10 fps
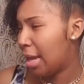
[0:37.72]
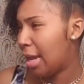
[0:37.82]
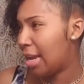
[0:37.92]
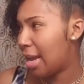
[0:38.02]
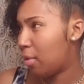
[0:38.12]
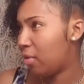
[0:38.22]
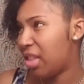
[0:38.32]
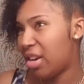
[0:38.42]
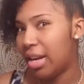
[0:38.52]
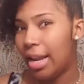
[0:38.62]
And I'm over
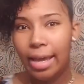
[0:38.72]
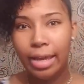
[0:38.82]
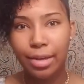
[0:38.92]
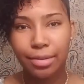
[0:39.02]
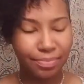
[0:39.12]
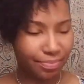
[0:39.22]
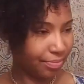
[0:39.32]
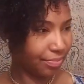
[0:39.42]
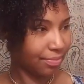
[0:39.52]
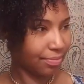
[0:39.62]
there like,
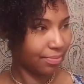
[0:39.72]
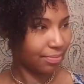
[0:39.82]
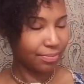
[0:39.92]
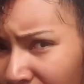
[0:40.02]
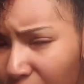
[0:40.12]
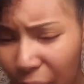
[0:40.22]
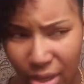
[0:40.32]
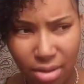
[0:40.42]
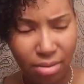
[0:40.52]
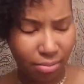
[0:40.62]
wait.